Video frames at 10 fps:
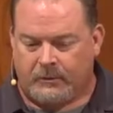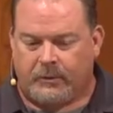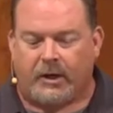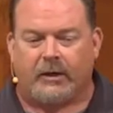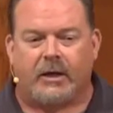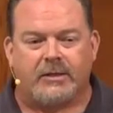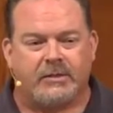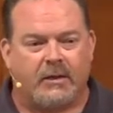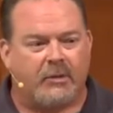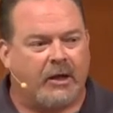recognize the
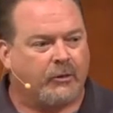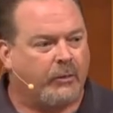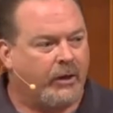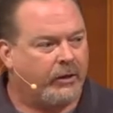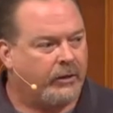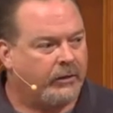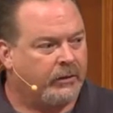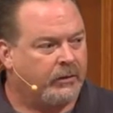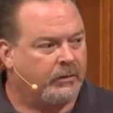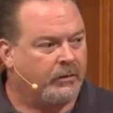name Daniel Berrigan
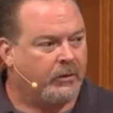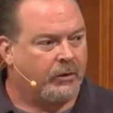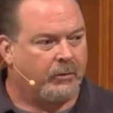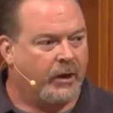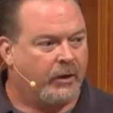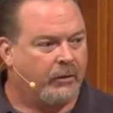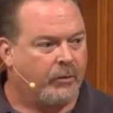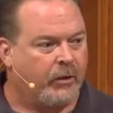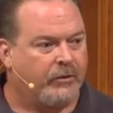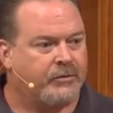or the Berrigan
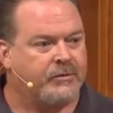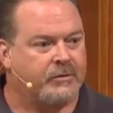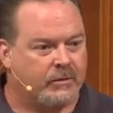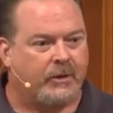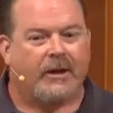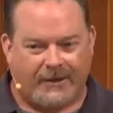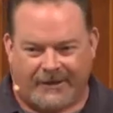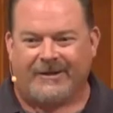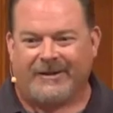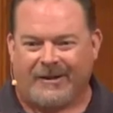brothers. I
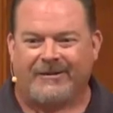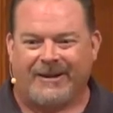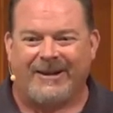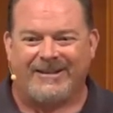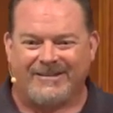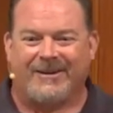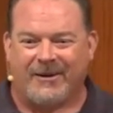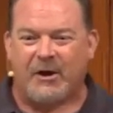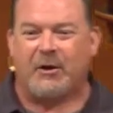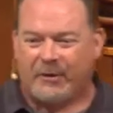get a lot of heads
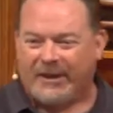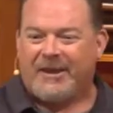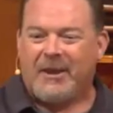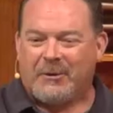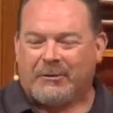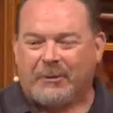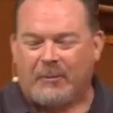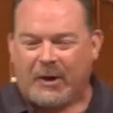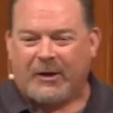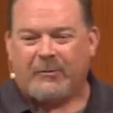nodding. Okay, the
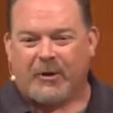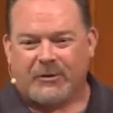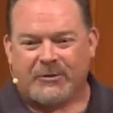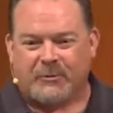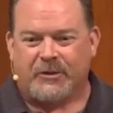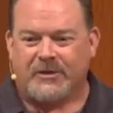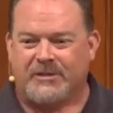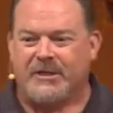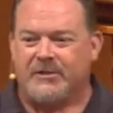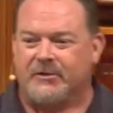Berrigan brothers were his
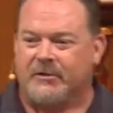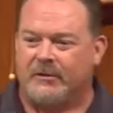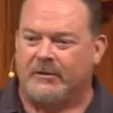teacher.